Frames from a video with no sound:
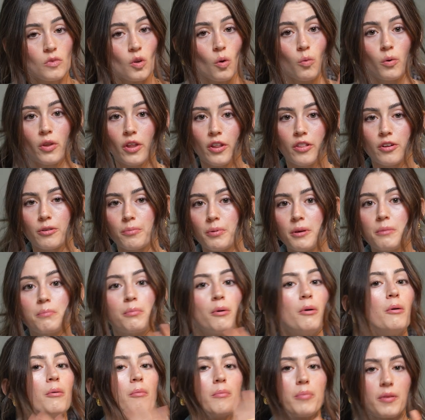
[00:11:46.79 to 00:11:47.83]
with other
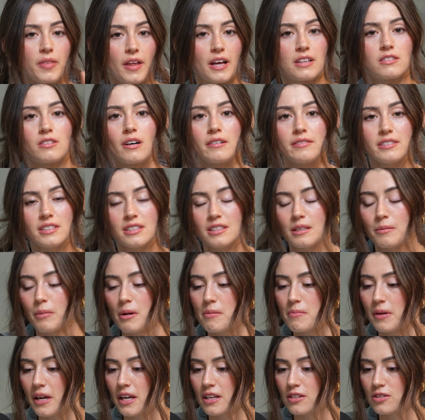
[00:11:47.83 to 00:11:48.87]
people. But that's obviously
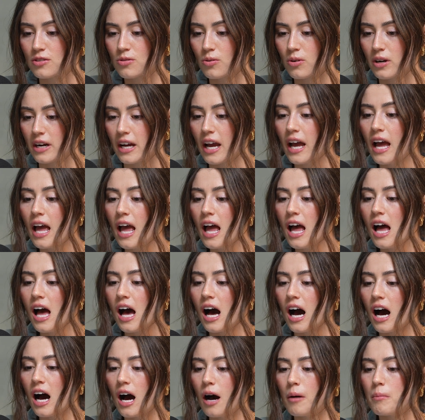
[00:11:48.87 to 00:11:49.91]
my biggest story.
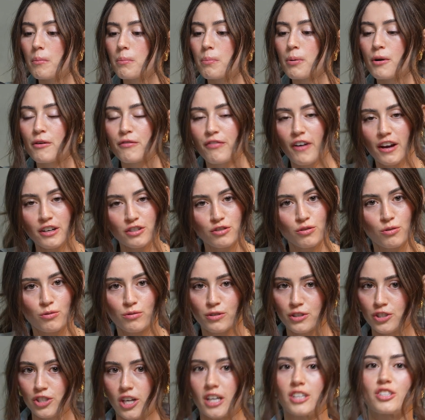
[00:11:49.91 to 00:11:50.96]
Professional
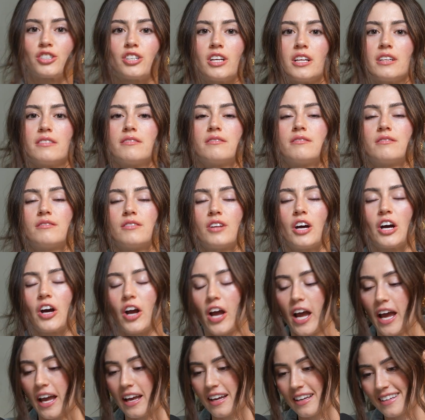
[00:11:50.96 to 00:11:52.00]
rejection.
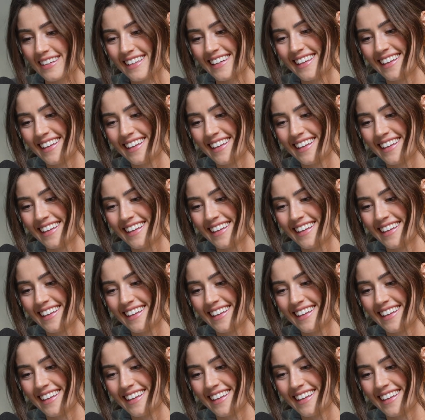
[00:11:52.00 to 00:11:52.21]
Okay.